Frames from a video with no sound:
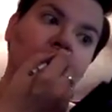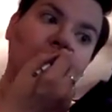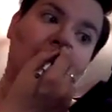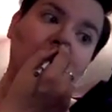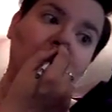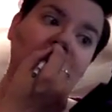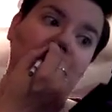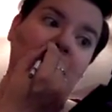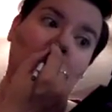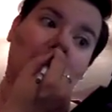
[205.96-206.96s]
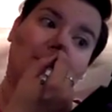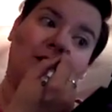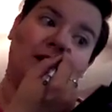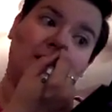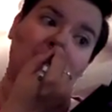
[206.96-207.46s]
And I do this before I put
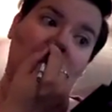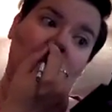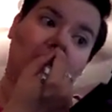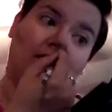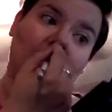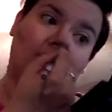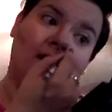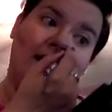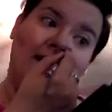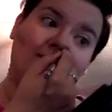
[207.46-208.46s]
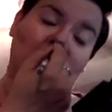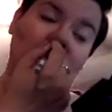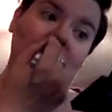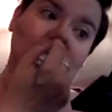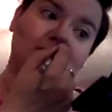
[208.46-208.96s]
on any powder. All I have
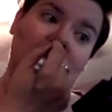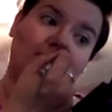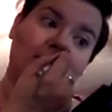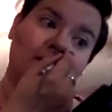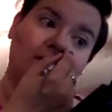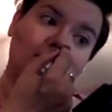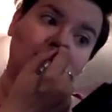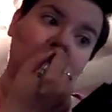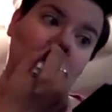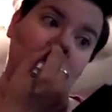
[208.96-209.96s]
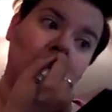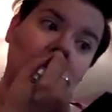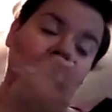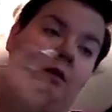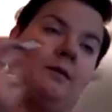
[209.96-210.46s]
on is my foundation,
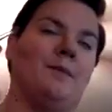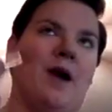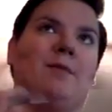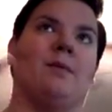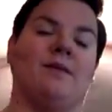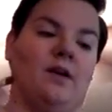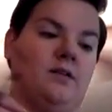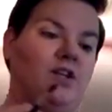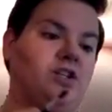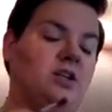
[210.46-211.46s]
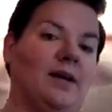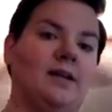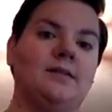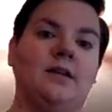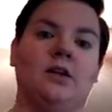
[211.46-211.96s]
or my primer, my foundation, and my
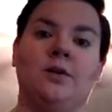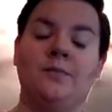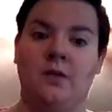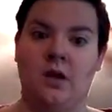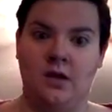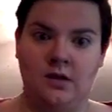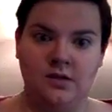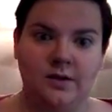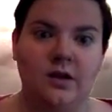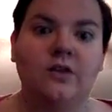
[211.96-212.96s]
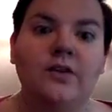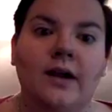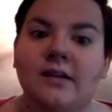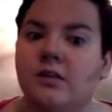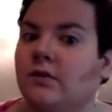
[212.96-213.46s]
concealer. So I don't know if you
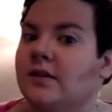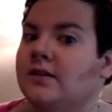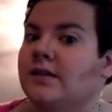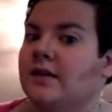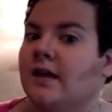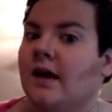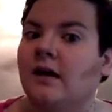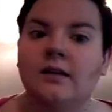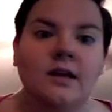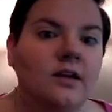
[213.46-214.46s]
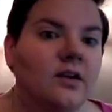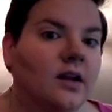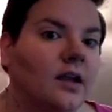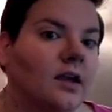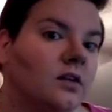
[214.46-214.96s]
guys can really see that. Yeah, you
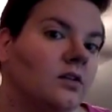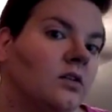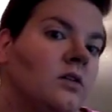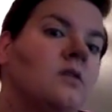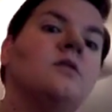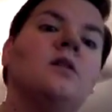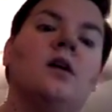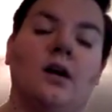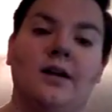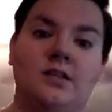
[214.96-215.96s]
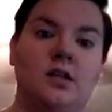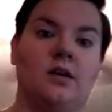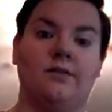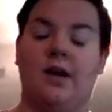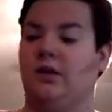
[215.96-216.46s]
kind of can. Alright,
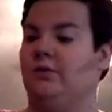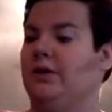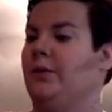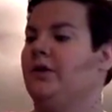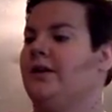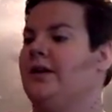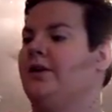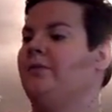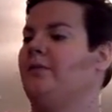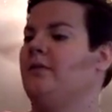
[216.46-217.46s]
so I look really weird right now.